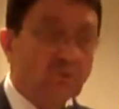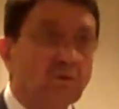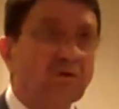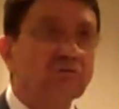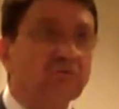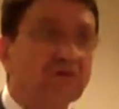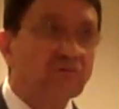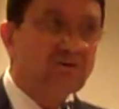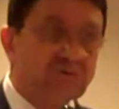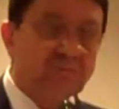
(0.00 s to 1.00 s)
we want to
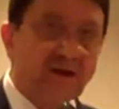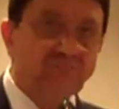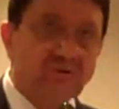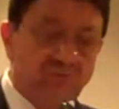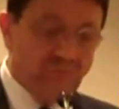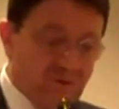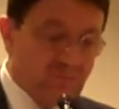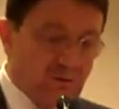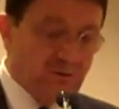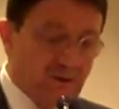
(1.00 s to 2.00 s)
increase the benefits of
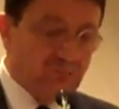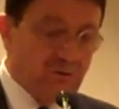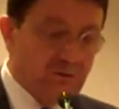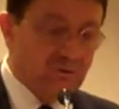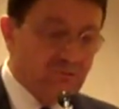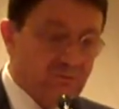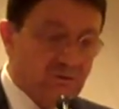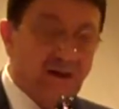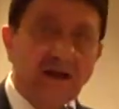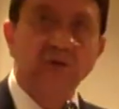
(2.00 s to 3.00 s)
people around the
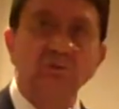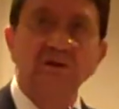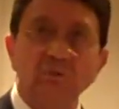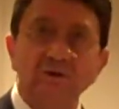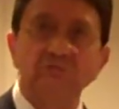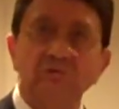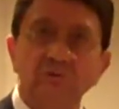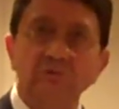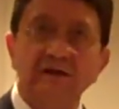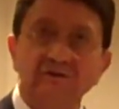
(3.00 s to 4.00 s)
earth, and we want to
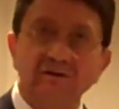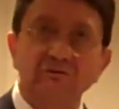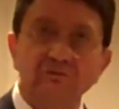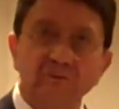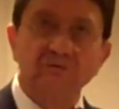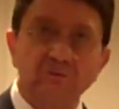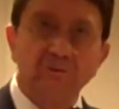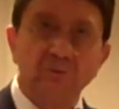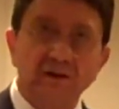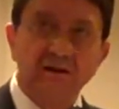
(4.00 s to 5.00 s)
do that in a
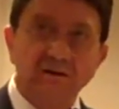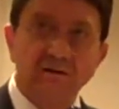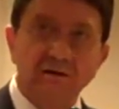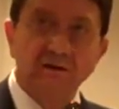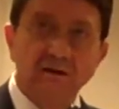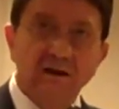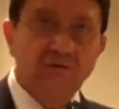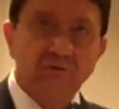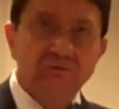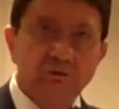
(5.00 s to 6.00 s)
responsible way.
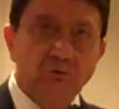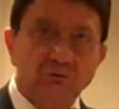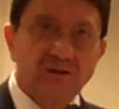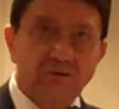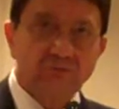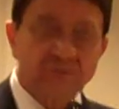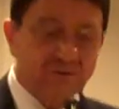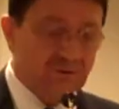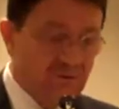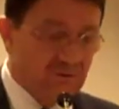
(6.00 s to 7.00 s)
And there is no trade-off
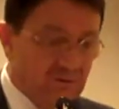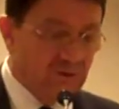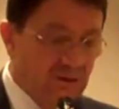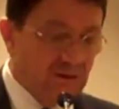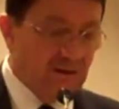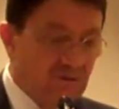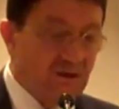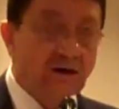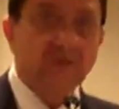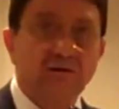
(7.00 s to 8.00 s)
here.
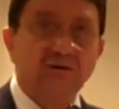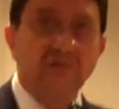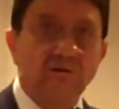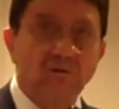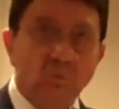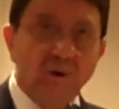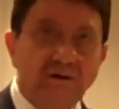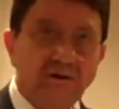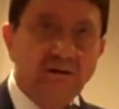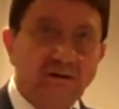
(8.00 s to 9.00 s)
They are
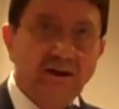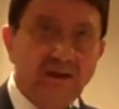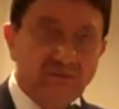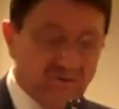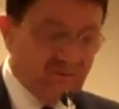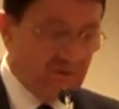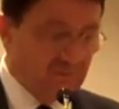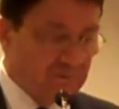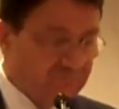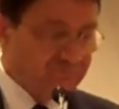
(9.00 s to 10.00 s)
one and the same.